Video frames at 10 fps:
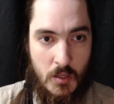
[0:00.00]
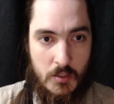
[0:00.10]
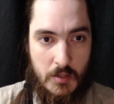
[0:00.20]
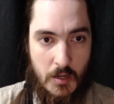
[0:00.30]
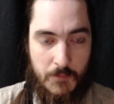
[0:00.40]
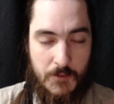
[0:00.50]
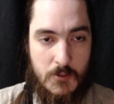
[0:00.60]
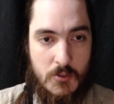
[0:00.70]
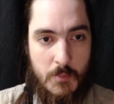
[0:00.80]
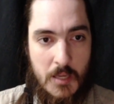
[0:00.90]
If
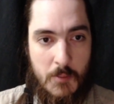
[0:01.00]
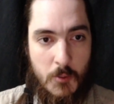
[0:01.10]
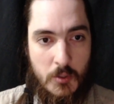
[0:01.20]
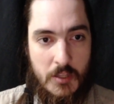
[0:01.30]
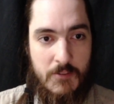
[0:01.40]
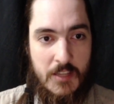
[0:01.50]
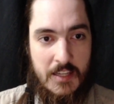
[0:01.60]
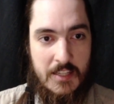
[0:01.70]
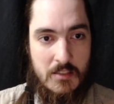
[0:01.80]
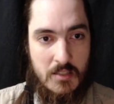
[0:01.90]
there's some people living
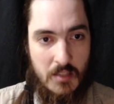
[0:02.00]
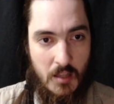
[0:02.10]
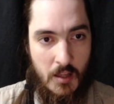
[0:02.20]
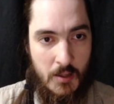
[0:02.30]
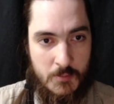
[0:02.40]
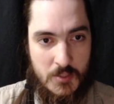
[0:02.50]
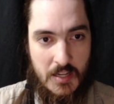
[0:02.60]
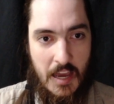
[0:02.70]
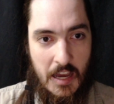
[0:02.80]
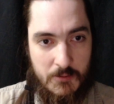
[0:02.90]
in slums
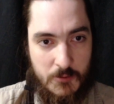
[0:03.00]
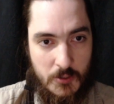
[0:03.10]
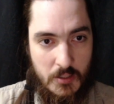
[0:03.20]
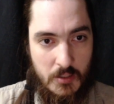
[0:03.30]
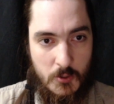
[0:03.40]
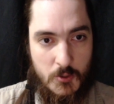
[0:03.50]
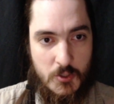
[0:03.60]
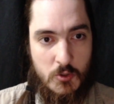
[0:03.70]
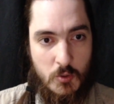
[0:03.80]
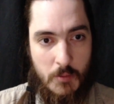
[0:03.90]
in Africa or
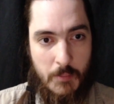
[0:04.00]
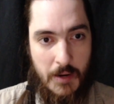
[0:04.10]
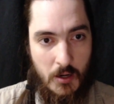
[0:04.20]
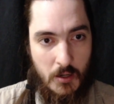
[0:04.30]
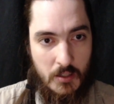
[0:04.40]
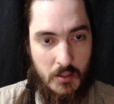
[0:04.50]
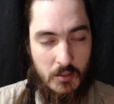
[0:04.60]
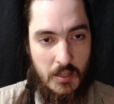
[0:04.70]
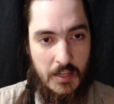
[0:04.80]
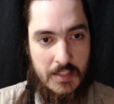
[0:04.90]
Central America,
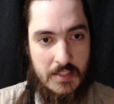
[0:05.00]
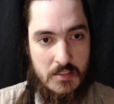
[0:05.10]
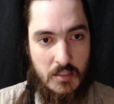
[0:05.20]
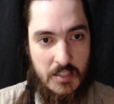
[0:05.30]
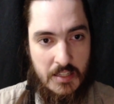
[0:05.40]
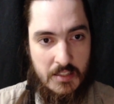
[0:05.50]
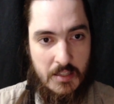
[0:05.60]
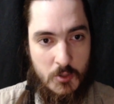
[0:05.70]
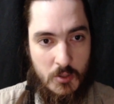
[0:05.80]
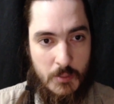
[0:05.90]
and that's leading
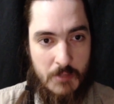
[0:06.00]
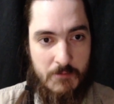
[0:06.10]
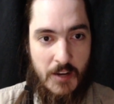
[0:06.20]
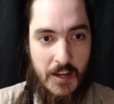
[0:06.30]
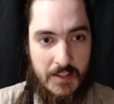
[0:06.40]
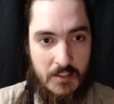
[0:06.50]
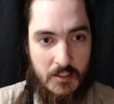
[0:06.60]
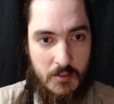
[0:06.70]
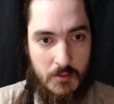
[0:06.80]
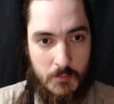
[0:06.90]
them to be
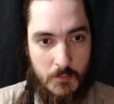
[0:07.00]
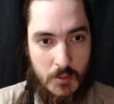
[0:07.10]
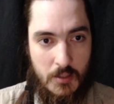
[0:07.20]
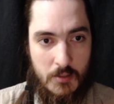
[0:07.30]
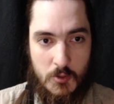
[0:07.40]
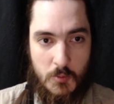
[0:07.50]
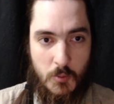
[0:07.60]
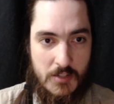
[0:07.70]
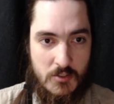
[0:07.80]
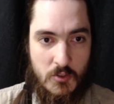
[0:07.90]
violent and do
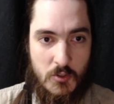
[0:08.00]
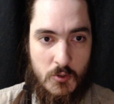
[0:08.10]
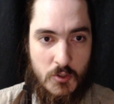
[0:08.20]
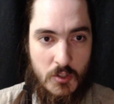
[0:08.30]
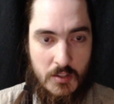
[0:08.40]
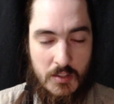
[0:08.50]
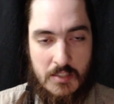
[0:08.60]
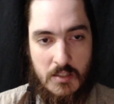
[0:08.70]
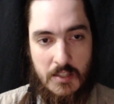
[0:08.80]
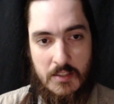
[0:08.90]
prostitution and
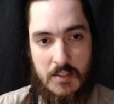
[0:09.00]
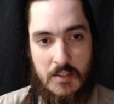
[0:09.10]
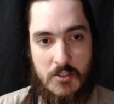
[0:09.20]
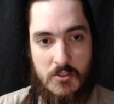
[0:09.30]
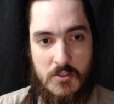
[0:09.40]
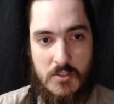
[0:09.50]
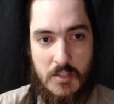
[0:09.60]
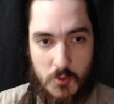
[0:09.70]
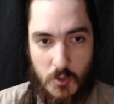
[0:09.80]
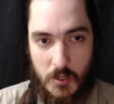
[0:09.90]
things like this and sell
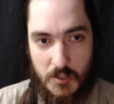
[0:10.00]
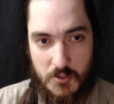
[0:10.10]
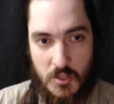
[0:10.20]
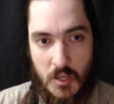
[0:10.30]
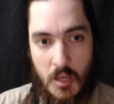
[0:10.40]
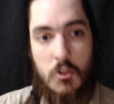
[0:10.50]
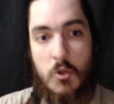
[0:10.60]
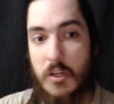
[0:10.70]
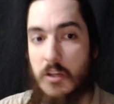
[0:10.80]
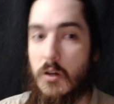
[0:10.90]
drugs,
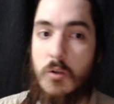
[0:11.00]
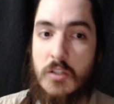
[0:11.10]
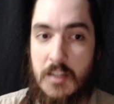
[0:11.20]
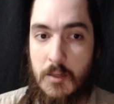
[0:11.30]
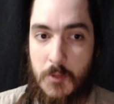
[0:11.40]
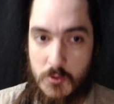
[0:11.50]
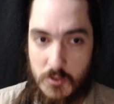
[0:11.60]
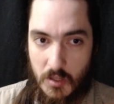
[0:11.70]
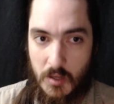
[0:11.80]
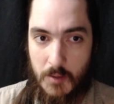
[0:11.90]
you can go clean up those
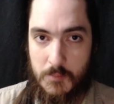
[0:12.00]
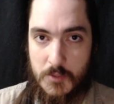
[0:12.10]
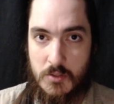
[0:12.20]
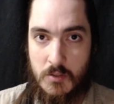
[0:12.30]
slums.